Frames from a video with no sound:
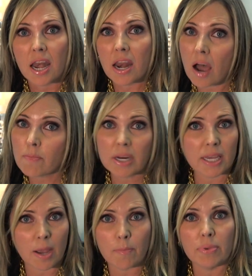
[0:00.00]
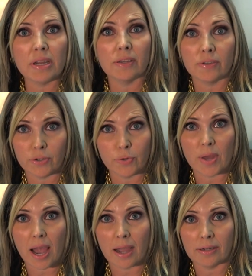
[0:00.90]
Not many companies do
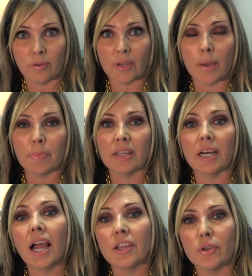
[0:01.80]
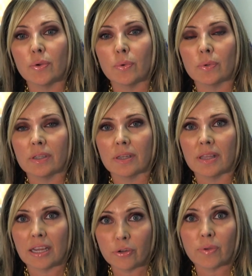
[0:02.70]
that. So the company that I use,
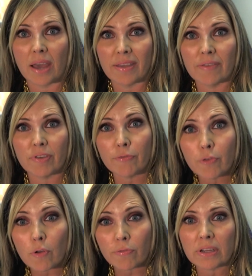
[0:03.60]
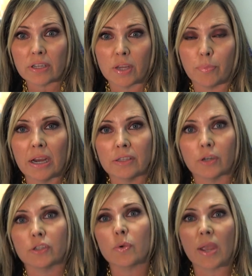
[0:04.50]
they do that. They give the full fee to the
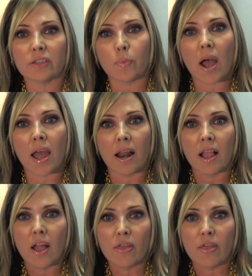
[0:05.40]
appraiser. So guess what?